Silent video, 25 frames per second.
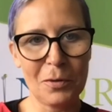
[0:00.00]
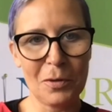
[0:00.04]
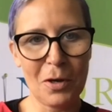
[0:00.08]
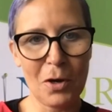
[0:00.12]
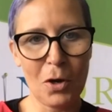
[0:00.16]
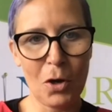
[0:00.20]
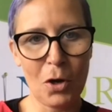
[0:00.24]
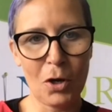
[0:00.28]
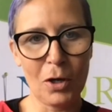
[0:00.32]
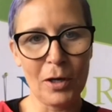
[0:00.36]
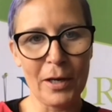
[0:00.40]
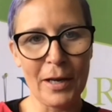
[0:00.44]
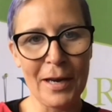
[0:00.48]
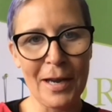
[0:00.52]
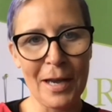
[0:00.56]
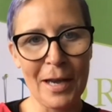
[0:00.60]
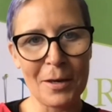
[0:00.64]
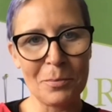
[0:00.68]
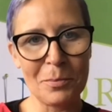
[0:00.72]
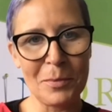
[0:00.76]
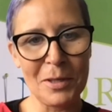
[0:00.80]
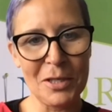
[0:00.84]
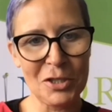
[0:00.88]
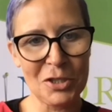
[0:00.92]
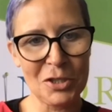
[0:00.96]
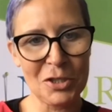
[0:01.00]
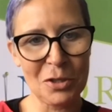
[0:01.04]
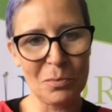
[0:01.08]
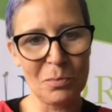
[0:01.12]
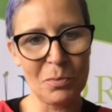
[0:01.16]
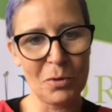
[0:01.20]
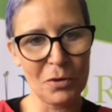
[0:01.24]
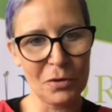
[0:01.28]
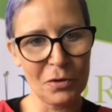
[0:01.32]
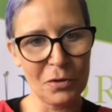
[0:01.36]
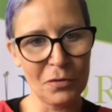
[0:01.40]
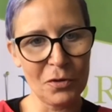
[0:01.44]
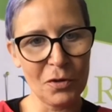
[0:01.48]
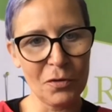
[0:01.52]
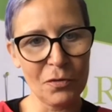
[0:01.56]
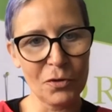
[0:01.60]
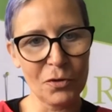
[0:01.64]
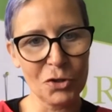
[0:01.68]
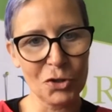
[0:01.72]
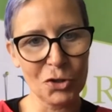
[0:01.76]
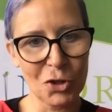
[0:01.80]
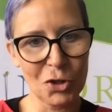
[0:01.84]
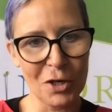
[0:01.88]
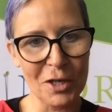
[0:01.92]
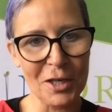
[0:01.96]
Holly and Michel, both of you, for
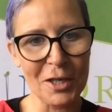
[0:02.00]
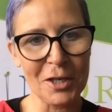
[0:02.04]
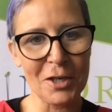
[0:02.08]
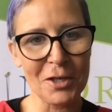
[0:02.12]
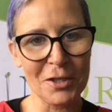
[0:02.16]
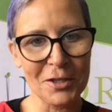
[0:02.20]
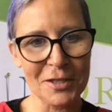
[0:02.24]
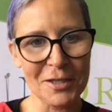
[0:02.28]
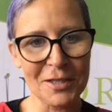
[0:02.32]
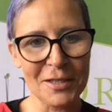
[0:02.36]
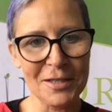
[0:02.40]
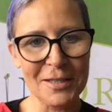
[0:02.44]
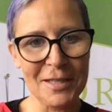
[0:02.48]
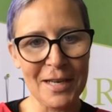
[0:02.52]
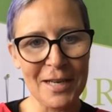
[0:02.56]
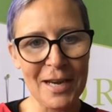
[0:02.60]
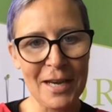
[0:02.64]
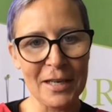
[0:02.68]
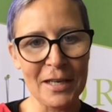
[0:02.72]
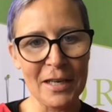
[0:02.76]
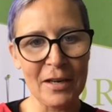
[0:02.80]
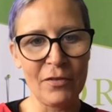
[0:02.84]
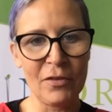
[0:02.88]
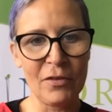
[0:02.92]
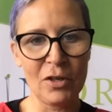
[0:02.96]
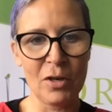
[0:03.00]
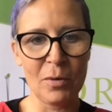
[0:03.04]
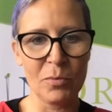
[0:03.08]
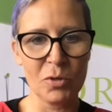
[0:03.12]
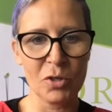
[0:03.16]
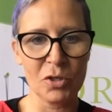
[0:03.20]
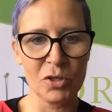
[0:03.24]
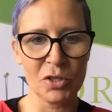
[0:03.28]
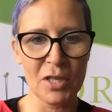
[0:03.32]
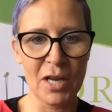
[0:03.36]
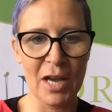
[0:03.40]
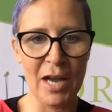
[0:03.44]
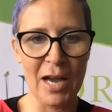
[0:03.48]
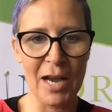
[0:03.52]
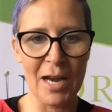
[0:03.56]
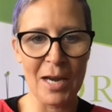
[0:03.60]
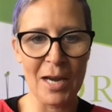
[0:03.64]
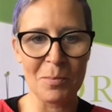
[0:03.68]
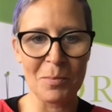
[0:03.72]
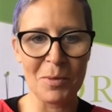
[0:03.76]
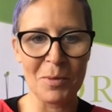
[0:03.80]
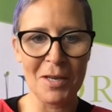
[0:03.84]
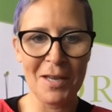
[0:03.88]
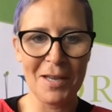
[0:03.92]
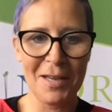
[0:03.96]
joining us today and giving up your
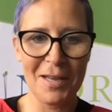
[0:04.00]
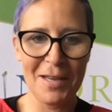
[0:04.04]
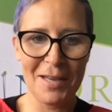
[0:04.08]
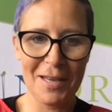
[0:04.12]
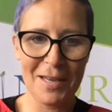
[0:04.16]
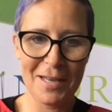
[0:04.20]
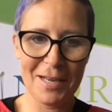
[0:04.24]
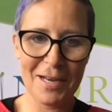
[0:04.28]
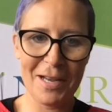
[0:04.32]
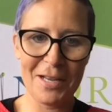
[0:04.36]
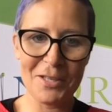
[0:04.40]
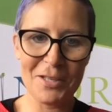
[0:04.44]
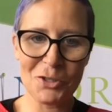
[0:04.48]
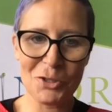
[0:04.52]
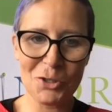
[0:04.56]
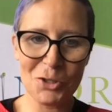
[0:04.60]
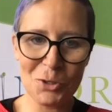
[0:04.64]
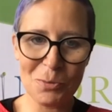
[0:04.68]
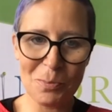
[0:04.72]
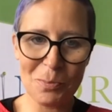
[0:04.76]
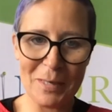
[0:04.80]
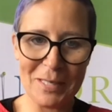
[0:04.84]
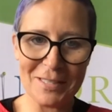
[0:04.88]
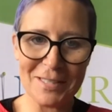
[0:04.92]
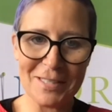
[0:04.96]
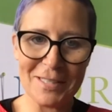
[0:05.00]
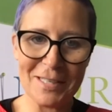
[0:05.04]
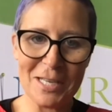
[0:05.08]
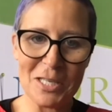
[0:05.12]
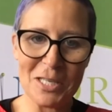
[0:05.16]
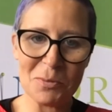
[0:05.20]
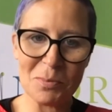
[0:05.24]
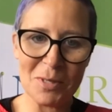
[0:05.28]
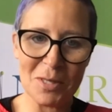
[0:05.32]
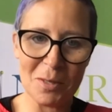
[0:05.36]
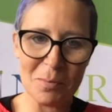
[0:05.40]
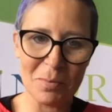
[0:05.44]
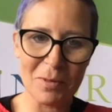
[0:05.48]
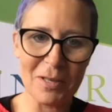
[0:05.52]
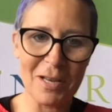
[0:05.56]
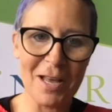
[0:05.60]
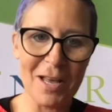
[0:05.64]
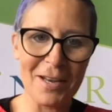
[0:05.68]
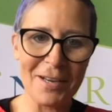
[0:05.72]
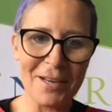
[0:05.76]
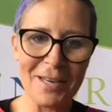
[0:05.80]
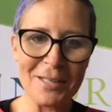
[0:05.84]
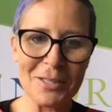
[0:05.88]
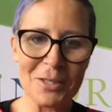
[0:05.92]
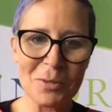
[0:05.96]
time. It hasn't just been today, it's been the
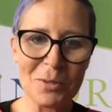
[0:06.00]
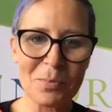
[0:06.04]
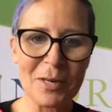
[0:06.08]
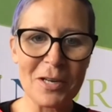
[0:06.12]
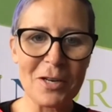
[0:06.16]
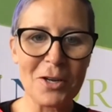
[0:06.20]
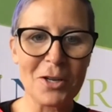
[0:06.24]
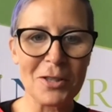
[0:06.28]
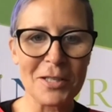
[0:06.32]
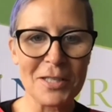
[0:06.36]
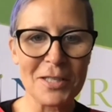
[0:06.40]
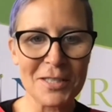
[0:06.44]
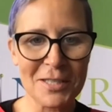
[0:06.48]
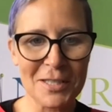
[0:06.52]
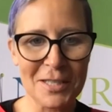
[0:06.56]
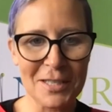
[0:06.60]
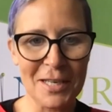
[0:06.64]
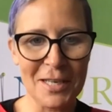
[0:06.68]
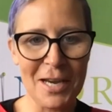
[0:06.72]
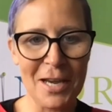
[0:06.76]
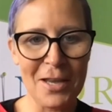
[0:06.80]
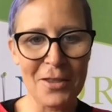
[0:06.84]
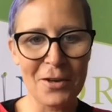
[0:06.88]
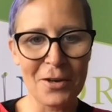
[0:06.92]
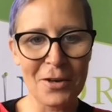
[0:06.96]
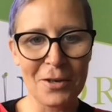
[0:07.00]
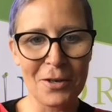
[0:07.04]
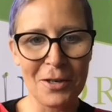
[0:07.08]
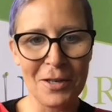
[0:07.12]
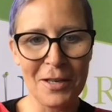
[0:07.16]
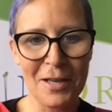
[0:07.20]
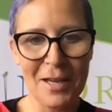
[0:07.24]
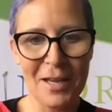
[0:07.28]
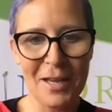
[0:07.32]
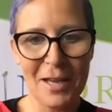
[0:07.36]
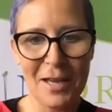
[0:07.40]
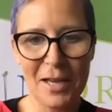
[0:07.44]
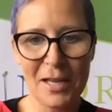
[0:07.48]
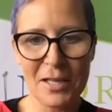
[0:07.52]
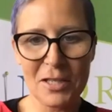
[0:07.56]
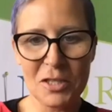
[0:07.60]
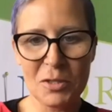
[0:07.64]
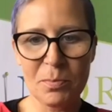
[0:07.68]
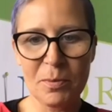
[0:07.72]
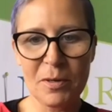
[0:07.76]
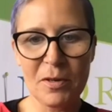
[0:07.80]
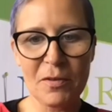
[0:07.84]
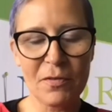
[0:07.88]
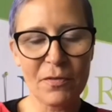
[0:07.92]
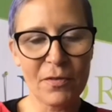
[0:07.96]
planning to bring all this together. It's
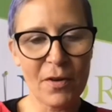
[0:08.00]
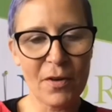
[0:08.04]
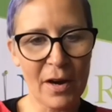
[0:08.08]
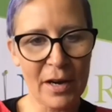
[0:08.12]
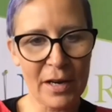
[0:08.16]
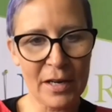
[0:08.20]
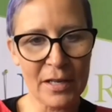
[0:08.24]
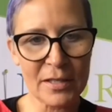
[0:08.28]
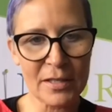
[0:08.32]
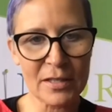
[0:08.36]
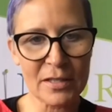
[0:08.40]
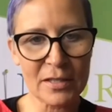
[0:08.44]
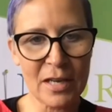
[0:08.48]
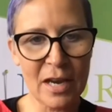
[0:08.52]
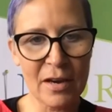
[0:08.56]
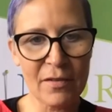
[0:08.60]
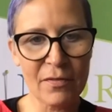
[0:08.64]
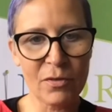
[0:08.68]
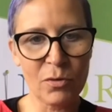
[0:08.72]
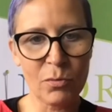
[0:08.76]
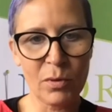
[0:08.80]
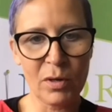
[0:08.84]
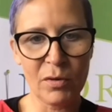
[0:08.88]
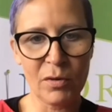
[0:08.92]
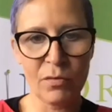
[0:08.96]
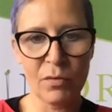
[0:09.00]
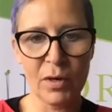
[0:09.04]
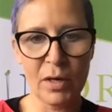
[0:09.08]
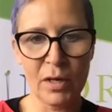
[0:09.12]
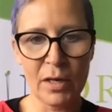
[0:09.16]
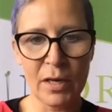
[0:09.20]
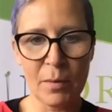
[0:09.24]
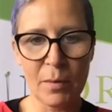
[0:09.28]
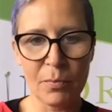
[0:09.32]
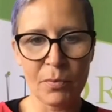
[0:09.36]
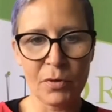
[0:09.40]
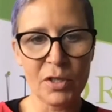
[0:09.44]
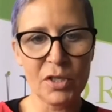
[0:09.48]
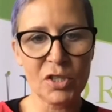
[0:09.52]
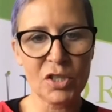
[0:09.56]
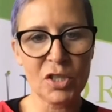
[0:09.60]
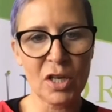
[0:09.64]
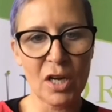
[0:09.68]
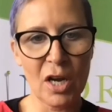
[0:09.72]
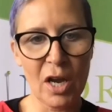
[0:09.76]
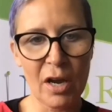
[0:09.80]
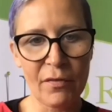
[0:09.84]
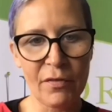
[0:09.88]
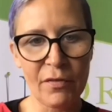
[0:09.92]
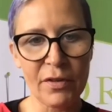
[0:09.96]
been very insightful. We really
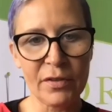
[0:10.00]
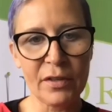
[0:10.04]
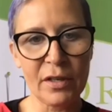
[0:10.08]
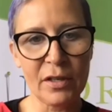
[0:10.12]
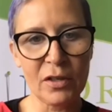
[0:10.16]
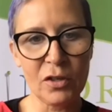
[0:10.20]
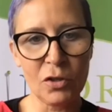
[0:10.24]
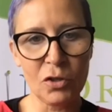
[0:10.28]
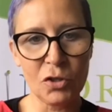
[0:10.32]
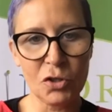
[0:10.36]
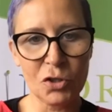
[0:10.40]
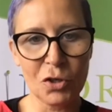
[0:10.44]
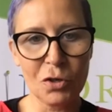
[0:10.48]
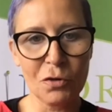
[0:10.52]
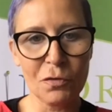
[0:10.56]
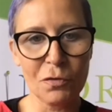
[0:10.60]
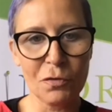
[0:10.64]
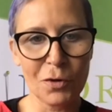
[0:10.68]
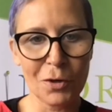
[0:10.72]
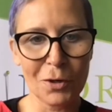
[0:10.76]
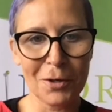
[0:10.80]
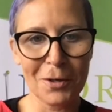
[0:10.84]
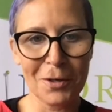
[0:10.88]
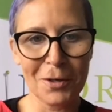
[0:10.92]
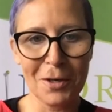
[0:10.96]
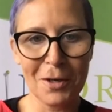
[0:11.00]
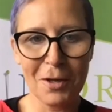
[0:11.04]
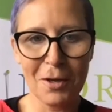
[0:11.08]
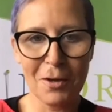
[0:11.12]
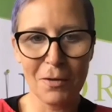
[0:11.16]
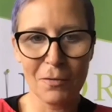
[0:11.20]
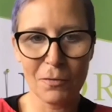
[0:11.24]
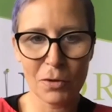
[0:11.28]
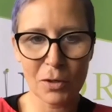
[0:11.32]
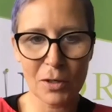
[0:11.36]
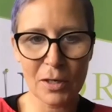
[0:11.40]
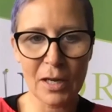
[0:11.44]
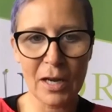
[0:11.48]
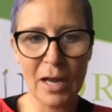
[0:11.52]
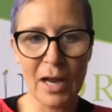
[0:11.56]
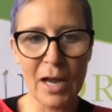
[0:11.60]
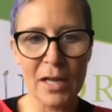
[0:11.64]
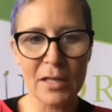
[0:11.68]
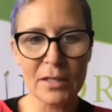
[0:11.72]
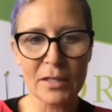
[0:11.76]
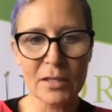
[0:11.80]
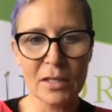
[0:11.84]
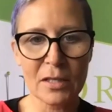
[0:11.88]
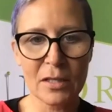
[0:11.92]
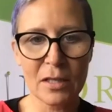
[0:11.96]
appreciate everything you do for
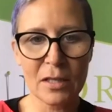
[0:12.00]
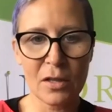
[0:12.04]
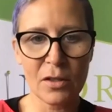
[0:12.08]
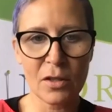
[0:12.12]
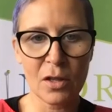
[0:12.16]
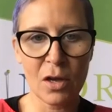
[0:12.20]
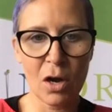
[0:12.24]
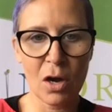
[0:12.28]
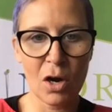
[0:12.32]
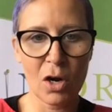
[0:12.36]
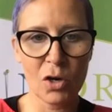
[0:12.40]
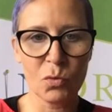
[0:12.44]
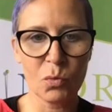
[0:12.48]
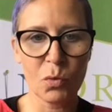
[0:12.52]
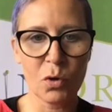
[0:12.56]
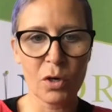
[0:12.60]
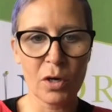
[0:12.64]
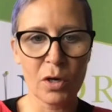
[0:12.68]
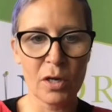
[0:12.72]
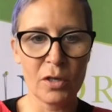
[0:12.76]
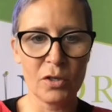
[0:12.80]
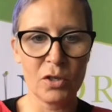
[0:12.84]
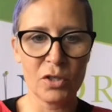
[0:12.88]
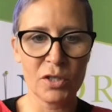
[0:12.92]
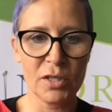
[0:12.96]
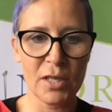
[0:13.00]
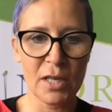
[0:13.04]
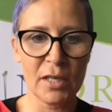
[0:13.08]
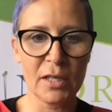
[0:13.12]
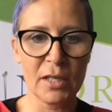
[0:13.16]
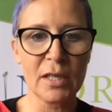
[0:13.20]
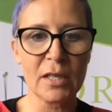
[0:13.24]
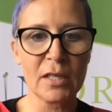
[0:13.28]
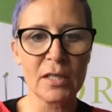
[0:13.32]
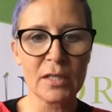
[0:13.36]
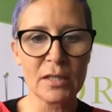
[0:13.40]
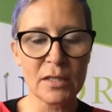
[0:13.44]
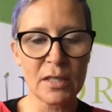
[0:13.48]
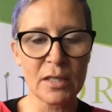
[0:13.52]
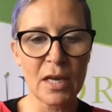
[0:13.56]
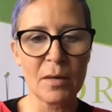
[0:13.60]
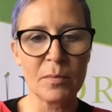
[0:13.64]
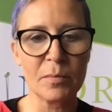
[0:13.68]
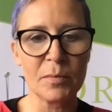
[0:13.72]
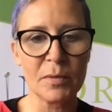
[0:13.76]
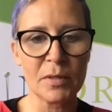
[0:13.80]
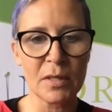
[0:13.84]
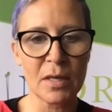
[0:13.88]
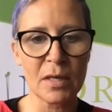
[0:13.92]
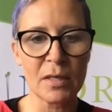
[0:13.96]
clients and the hard work on your dedicated
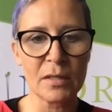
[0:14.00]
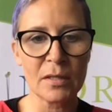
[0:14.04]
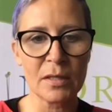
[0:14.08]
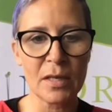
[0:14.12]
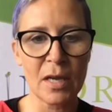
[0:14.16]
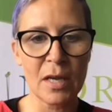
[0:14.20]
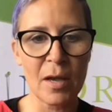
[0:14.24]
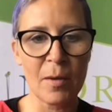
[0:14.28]
teams that